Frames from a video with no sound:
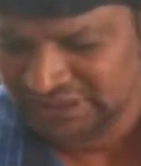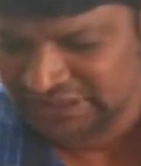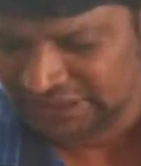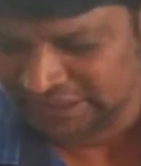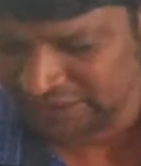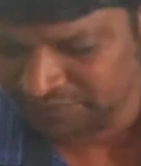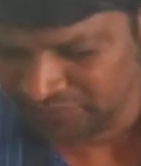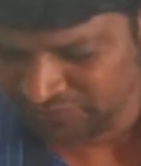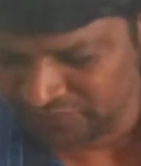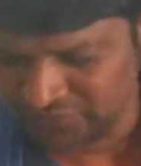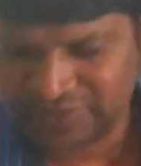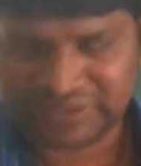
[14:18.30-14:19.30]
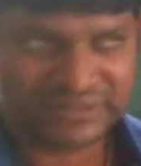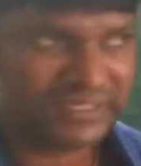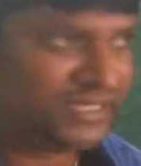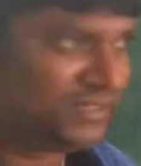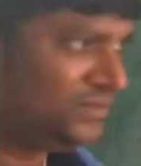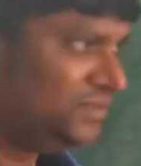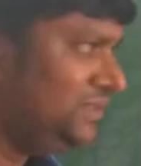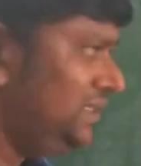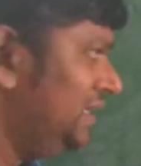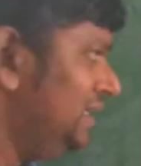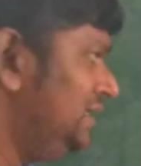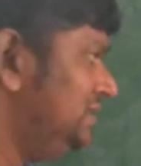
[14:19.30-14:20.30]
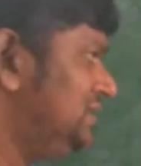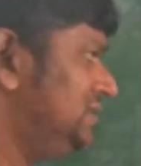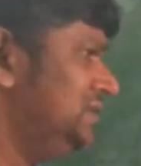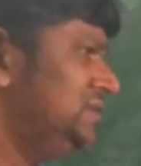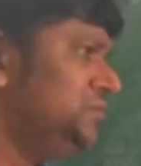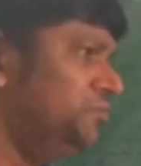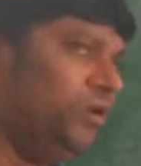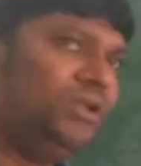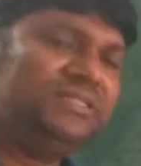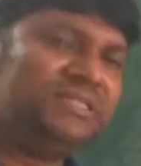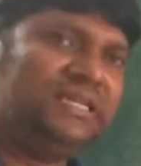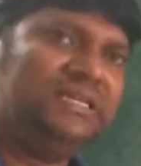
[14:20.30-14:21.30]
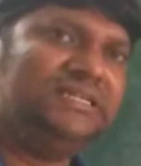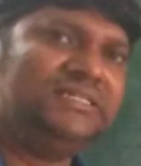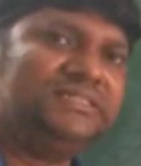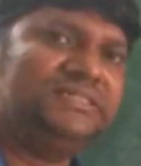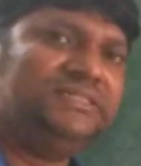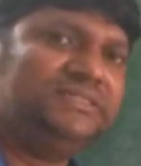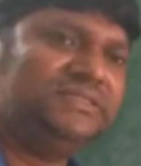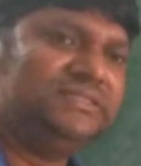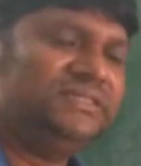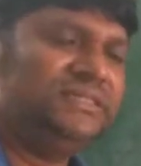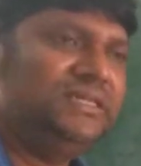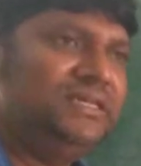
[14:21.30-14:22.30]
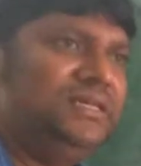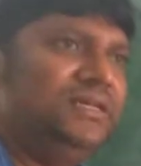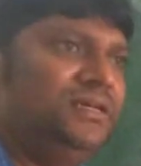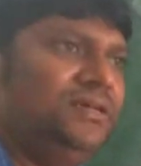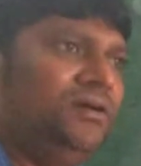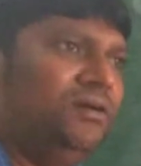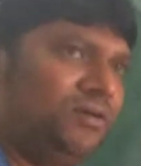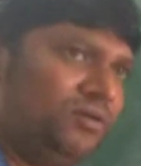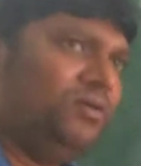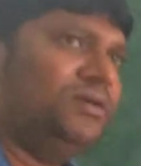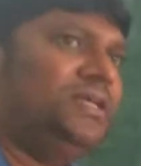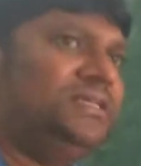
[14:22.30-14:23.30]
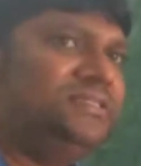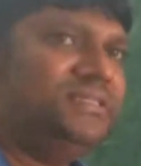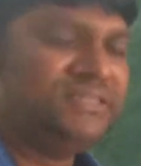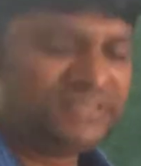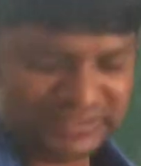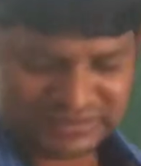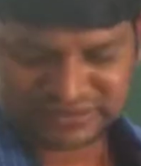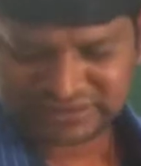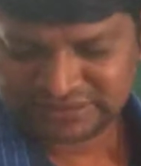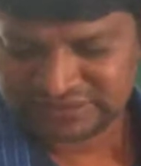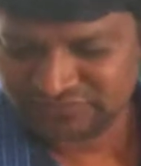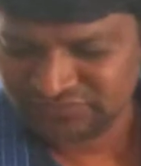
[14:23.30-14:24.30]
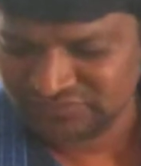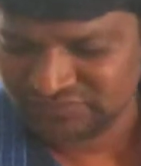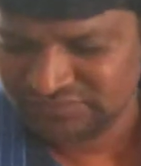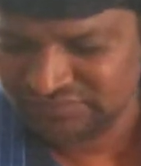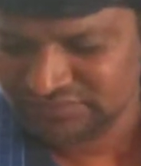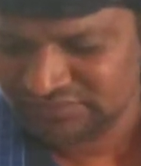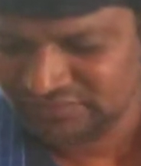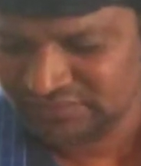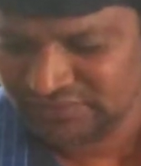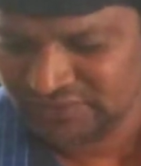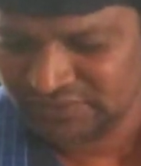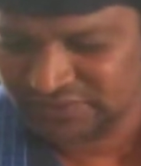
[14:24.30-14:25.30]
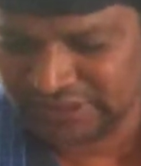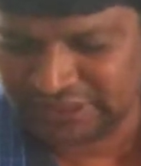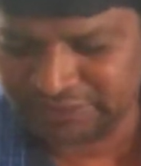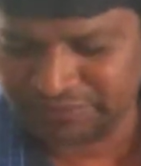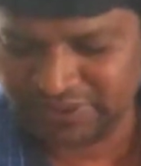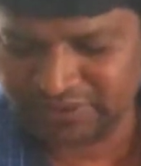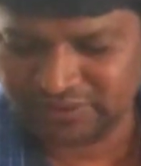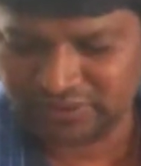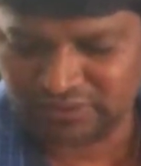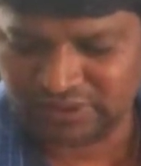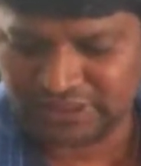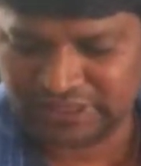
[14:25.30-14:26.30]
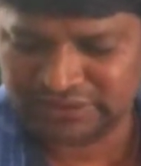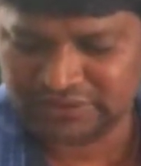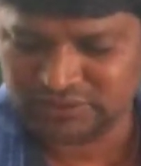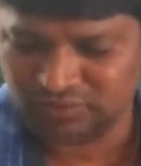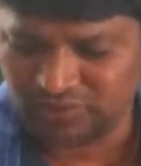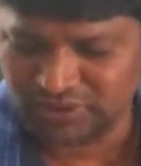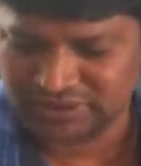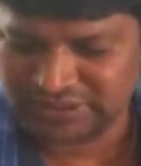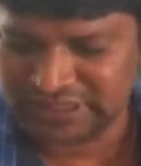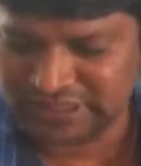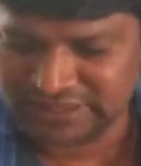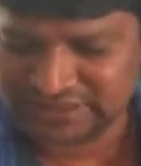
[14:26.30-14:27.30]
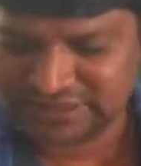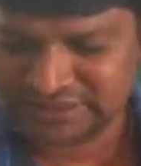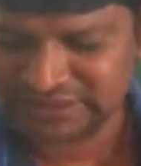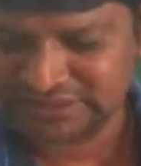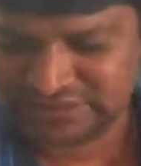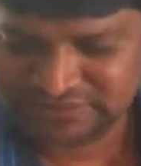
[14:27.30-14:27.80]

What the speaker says: And number 4 is that India is small scale industries or cottage industries. Okay, depending on the cottage and small scale industries.